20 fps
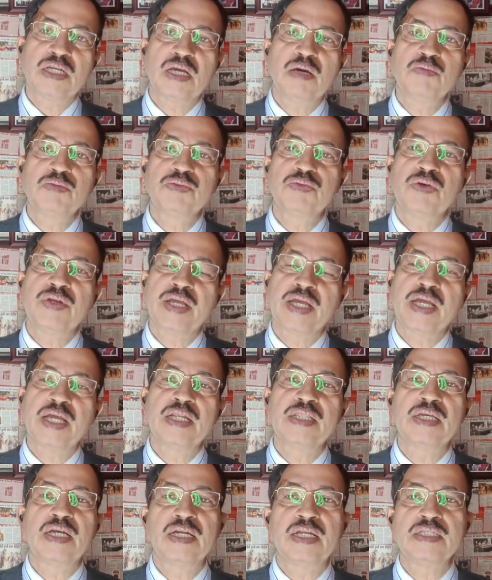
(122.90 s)
comes for
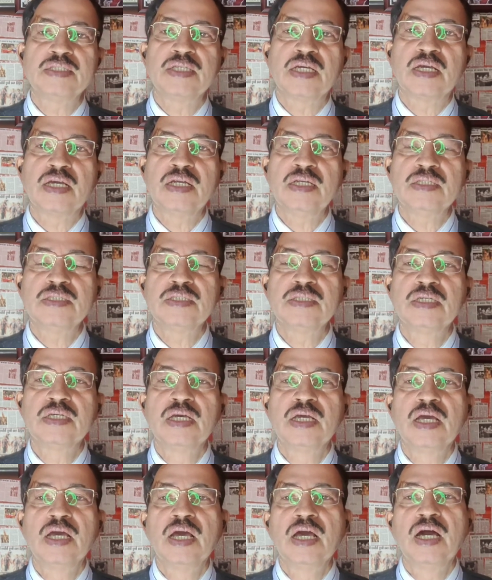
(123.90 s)
again 30 seconds,
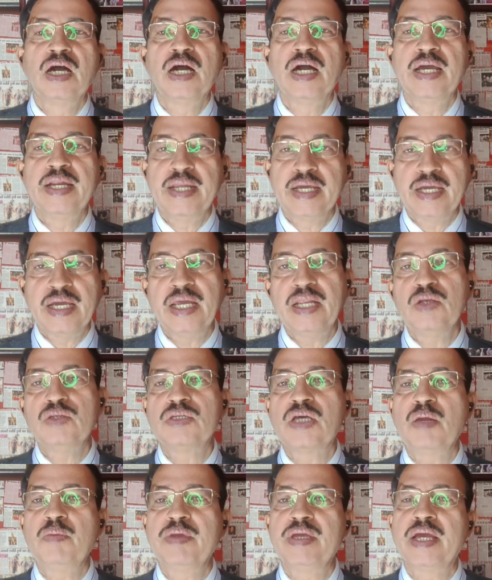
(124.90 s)
and again you
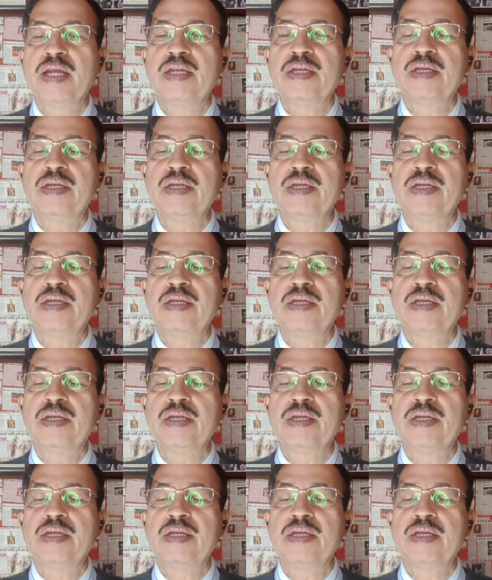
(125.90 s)
shall be